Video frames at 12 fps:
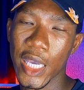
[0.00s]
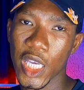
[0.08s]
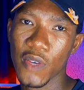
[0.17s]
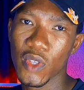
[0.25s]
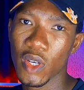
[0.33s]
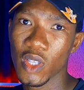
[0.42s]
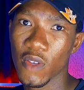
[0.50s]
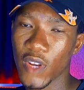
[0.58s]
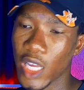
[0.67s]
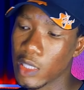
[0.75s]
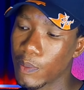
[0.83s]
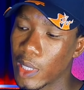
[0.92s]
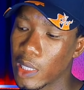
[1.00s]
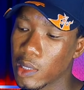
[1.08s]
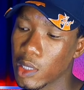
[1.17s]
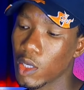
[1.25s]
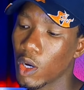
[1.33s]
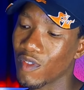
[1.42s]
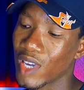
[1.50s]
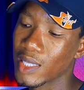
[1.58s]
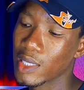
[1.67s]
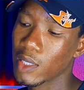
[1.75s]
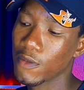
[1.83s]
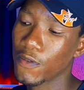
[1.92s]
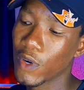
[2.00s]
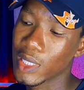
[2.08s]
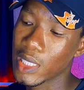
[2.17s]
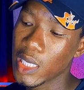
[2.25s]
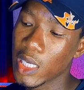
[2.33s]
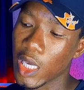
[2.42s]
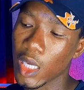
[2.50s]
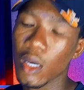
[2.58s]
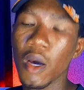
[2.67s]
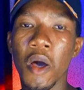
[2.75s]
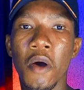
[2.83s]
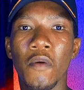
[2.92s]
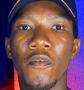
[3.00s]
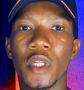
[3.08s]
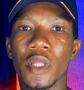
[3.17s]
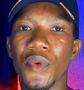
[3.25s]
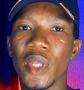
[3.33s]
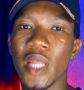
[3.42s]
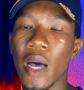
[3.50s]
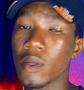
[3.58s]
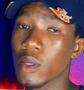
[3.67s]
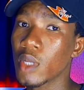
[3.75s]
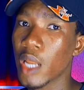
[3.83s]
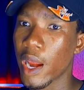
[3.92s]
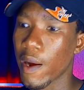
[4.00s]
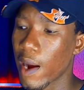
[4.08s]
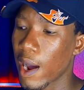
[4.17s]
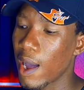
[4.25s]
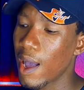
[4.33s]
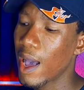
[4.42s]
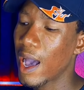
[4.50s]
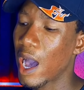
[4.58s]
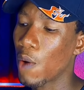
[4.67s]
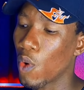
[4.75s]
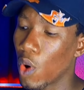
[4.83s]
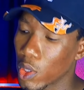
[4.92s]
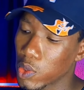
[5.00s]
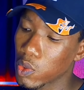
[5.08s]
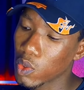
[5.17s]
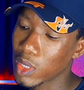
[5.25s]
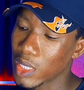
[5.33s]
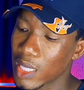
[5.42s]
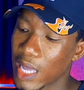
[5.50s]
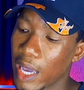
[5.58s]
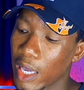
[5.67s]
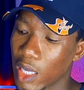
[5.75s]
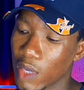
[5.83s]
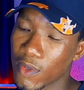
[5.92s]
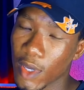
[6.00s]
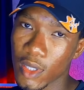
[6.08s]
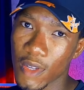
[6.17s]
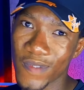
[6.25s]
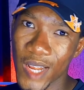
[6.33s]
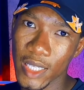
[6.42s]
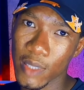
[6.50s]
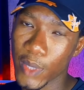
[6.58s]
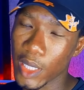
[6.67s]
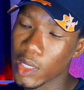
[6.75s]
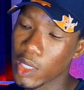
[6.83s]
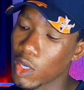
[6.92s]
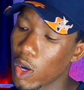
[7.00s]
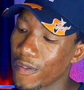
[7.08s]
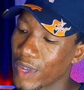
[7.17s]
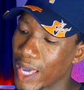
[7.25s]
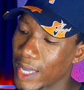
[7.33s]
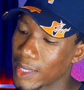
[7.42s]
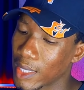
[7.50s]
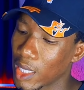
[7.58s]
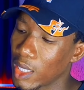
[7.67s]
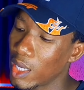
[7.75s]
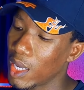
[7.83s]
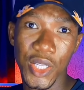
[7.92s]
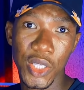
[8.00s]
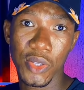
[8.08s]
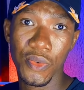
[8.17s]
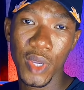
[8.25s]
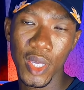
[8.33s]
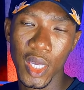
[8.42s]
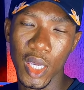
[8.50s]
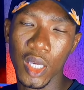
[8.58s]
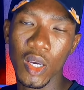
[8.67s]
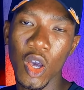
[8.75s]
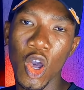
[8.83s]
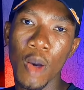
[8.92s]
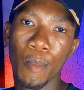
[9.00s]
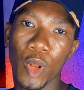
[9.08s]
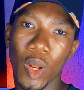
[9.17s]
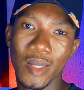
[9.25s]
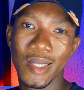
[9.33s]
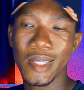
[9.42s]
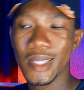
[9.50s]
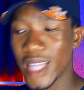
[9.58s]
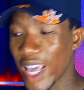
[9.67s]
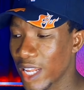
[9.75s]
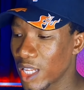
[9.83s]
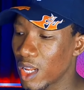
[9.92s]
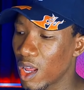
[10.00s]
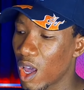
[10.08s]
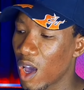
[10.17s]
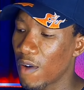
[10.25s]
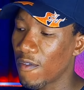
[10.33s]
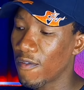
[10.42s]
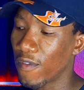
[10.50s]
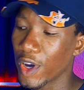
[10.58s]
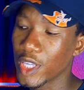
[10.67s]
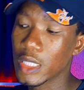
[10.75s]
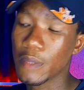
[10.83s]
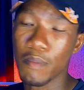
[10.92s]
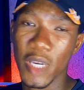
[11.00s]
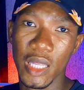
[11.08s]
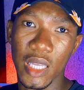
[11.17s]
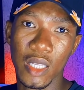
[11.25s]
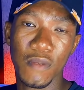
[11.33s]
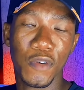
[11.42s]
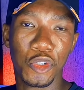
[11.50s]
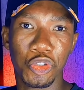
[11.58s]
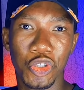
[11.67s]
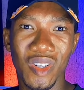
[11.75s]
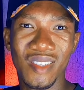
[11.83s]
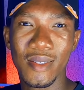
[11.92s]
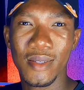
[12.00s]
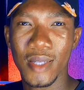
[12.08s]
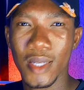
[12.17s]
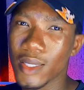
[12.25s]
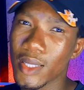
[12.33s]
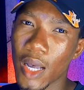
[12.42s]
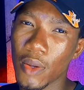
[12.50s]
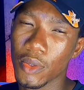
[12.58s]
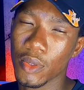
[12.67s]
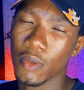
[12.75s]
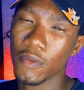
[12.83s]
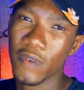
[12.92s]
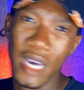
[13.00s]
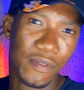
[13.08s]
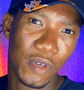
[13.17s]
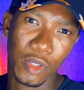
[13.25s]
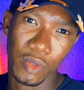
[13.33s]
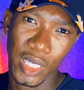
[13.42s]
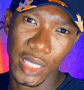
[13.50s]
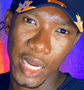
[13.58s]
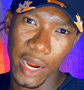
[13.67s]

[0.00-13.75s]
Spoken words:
it gives us the flexibility of getting 14 gig for 3,000 naira, and we'll also see that it gives us the flexibility of getting 33 gig plus 10 voice minute for just 6,500